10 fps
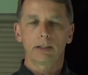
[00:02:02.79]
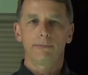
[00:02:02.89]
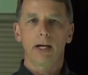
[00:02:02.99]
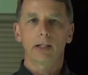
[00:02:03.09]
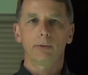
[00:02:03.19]

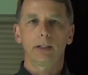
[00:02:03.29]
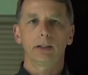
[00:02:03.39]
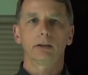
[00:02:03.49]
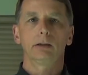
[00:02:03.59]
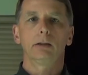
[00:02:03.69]

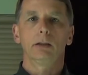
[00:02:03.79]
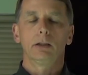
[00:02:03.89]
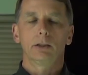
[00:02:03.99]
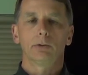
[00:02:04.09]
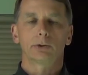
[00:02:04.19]
evaluating
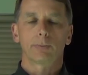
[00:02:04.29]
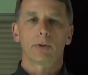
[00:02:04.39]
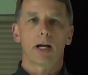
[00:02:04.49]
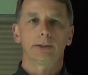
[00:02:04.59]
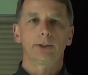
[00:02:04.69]
your
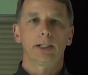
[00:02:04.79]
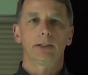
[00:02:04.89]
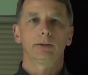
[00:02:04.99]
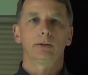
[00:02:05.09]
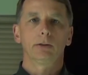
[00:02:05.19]
supply
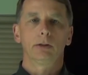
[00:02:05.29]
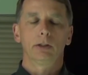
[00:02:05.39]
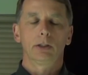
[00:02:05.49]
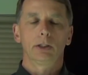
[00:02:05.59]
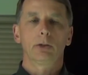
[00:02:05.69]
chain,
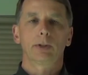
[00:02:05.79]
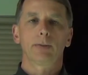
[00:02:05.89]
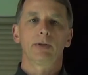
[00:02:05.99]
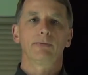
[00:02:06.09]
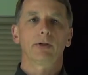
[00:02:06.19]
it
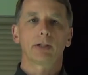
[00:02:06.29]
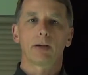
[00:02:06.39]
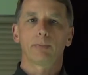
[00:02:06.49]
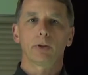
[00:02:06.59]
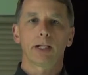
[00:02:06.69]
can be very
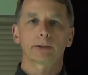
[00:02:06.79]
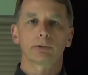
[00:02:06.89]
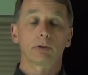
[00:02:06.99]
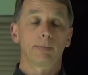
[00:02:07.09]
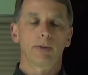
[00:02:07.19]
complex
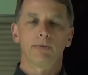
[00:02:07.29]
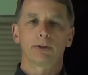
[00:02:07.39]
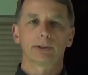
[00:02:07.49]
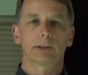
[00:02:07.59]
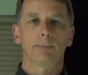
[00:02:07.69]
or it could be
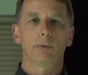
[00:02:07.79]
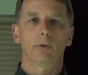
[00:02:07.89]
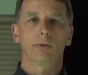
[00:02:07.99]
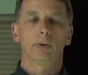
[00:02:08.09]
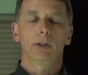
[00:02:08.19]
very
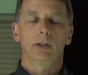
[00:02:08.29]
simple,